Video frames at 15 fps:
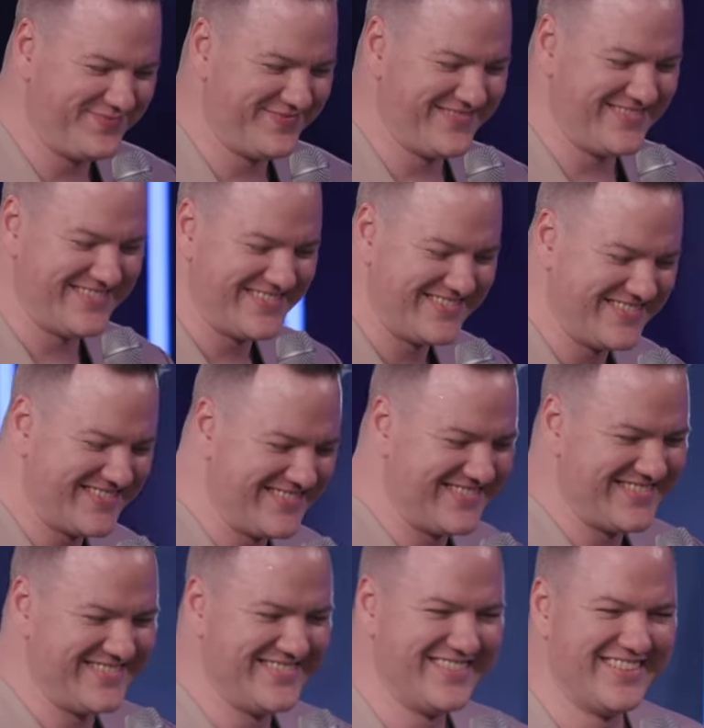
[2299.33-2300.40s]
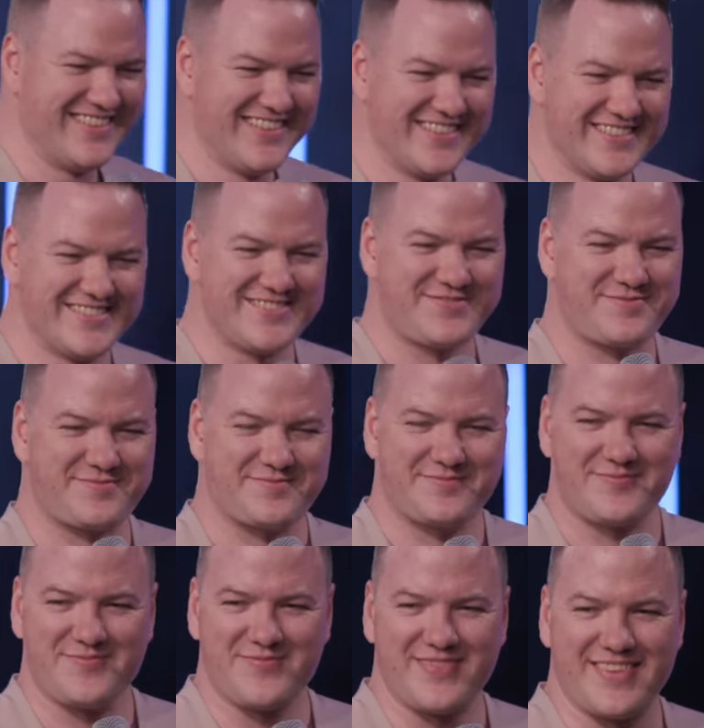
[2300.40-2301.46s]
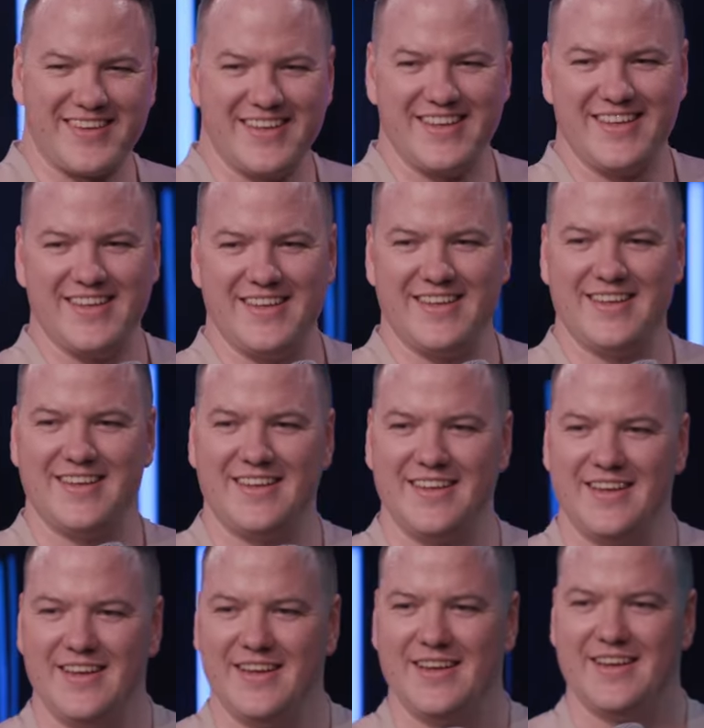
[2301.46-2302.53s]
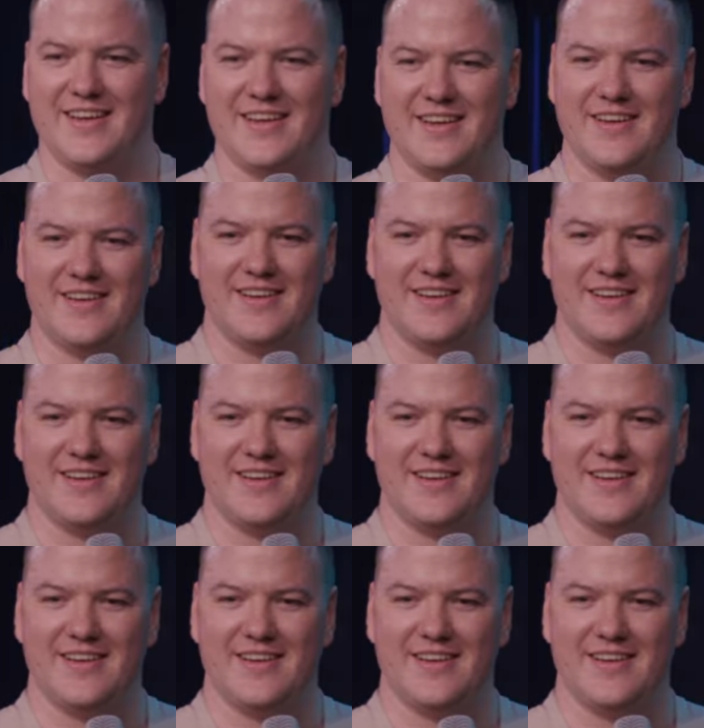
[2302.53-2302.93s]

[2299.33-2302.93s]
Nobody speaks.